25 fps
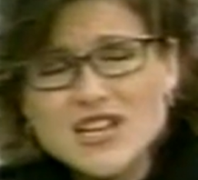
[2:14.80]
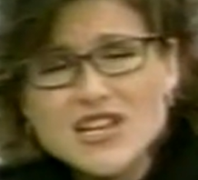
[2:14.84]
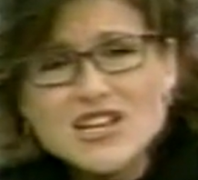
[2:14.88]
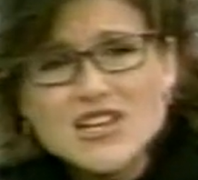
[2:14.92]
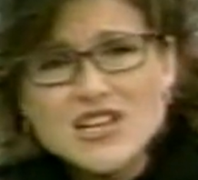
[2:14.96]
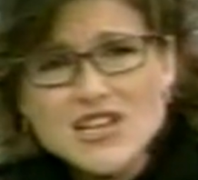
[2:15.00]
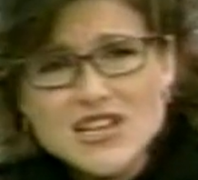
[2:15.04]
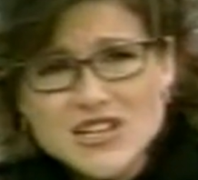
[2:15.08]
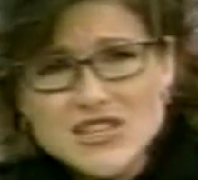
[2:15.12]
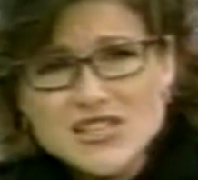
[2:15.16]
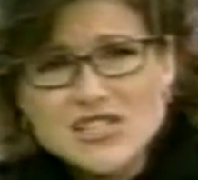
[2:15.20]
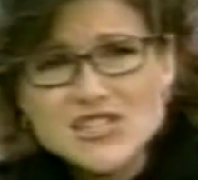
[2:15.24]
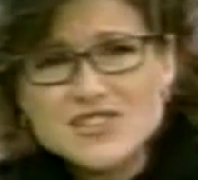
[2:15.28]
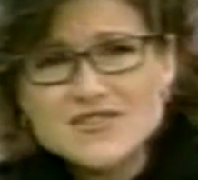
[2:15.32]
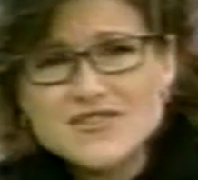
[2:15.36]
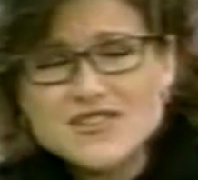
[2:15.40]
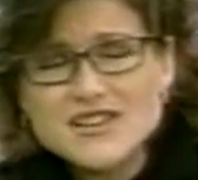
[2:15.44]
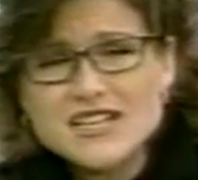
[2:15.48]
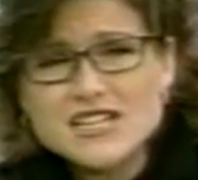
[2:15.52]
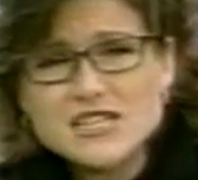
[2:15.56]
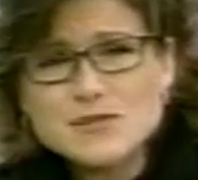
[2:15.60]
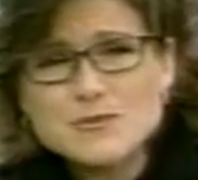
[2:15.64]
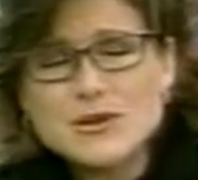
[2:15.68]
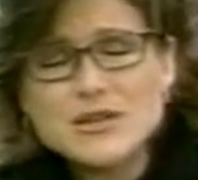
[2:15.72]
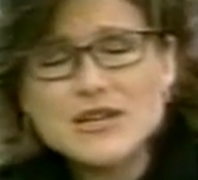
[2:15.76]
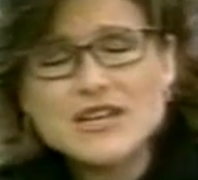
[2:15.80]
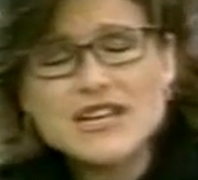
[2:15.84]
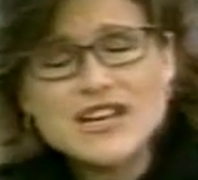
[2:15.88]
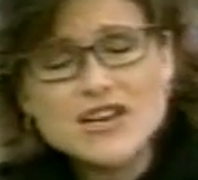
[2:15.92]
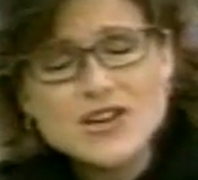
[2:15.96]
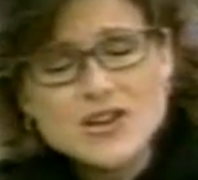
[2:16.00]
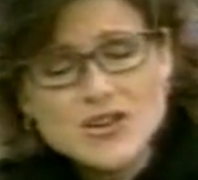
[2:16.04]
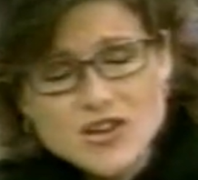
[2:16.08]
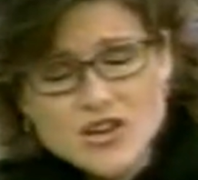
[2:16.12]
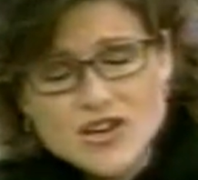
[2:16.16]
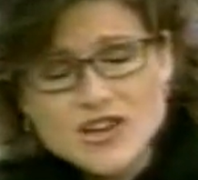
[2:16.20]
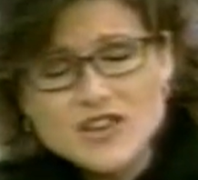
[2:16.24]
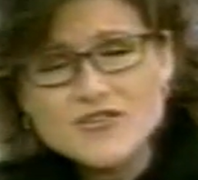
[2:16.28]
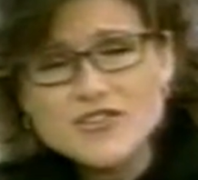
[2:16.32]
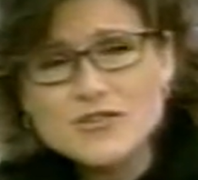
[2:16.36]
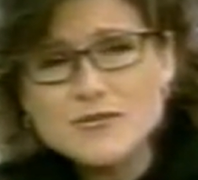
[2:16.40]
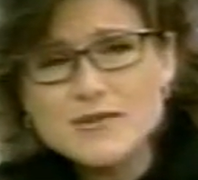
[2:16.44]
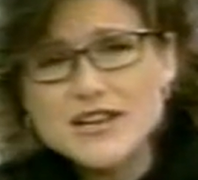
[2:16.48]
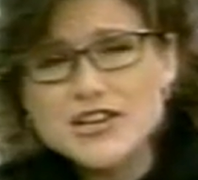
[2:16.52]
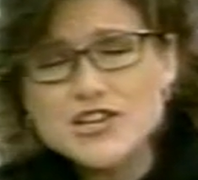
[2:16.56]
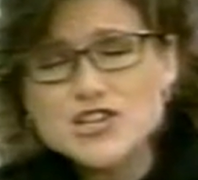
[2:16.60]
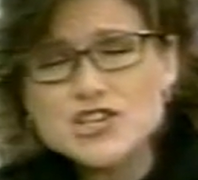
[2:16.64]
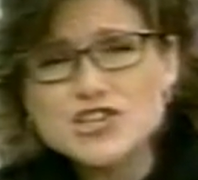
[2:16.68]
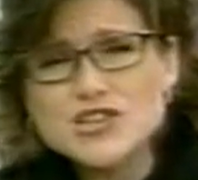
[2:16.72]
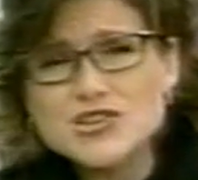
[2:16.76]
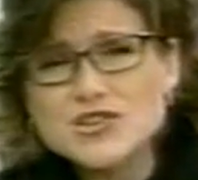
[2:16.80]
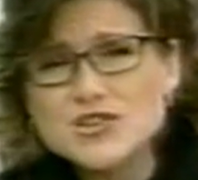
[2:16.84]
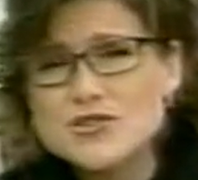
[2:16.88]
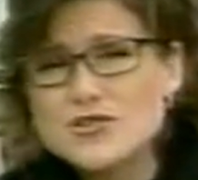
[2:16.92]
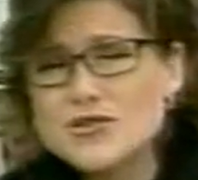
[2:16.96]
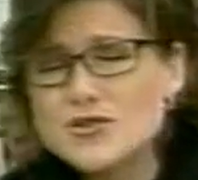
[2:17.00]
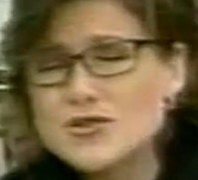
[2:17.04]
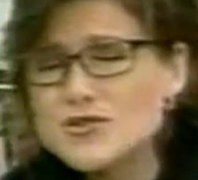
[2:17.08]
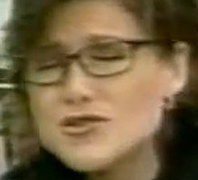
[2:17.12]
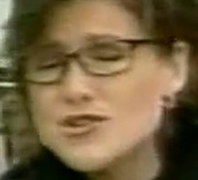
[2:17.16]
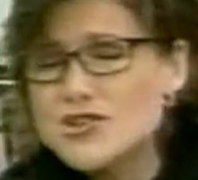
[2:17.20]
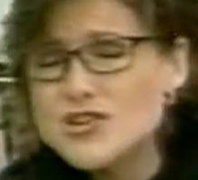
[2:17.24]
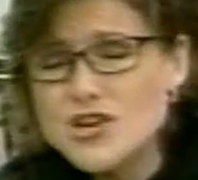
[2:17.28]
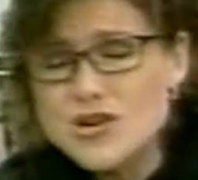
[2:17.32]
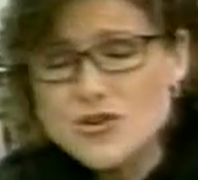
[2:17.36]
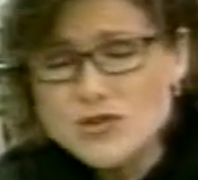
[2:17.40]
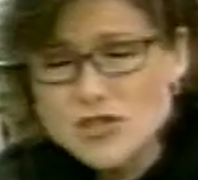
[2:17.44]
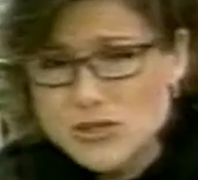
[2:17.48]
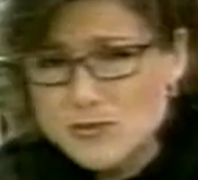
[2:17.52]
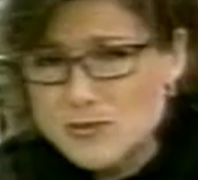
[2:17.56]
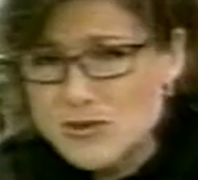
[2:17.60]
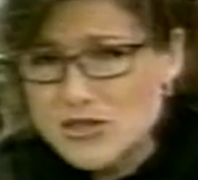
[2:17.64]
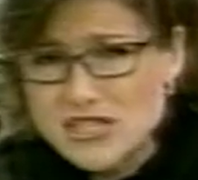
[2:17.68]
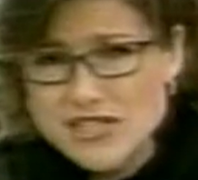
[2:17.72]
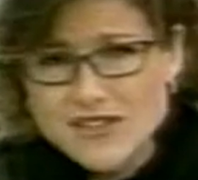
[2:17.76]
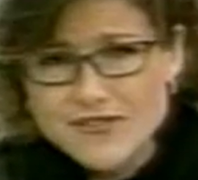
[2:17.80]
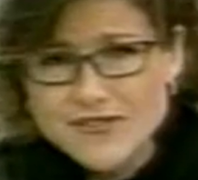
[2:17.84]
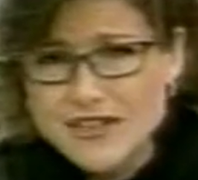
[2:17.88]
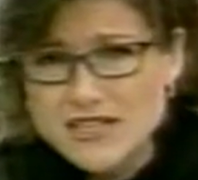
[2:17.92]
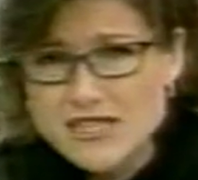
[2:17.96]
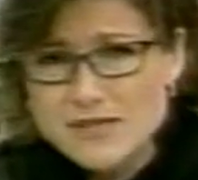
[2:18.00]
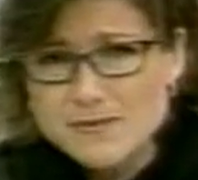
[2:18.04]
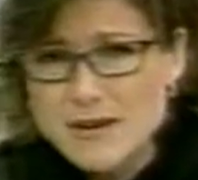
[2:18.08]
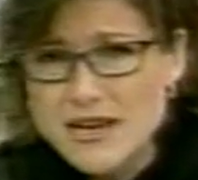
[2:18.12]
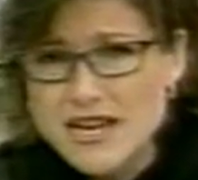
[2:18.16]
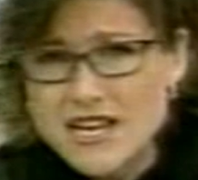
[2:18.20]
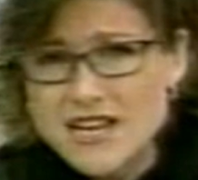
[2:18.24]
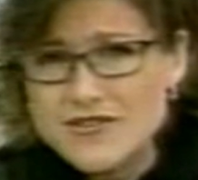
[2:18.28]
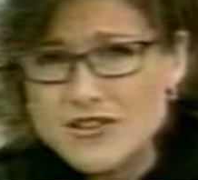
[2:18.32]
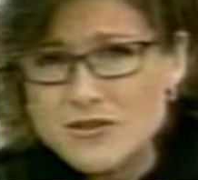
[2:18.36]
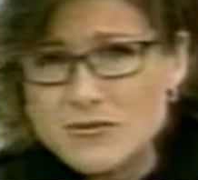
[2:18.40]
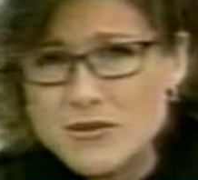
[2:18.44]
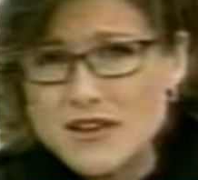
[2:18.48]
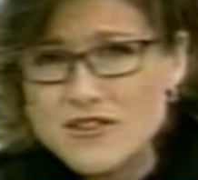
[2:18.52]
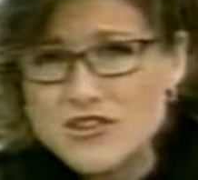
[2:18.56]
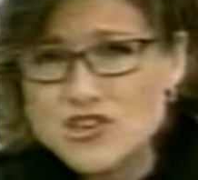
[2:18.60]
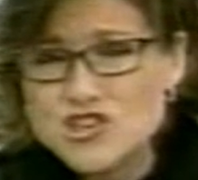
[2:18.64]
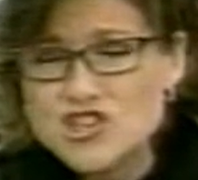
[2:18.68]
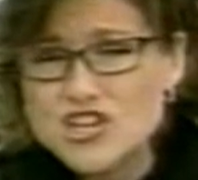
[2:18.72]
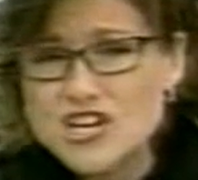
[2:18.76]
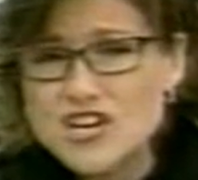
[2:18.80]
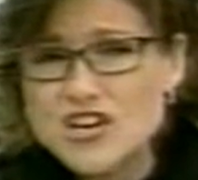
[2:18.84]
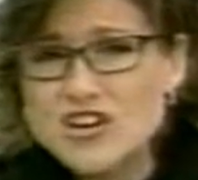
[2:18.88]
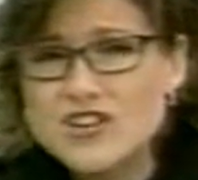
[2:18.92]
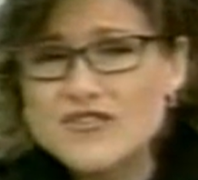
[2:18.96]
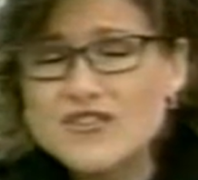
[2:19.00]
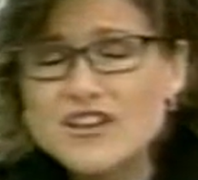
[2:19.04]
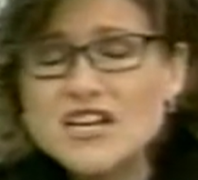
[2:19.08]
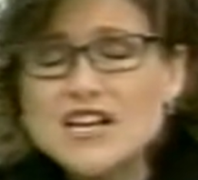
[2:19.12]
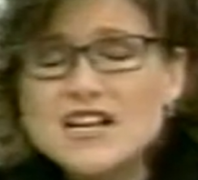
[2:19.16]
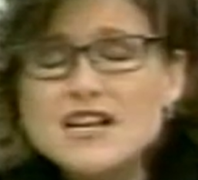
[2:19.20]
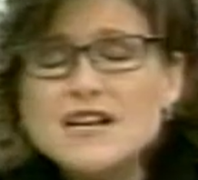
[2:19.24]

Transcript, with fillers: east of us, but now confirmation, although no specifics being given by the sheriff,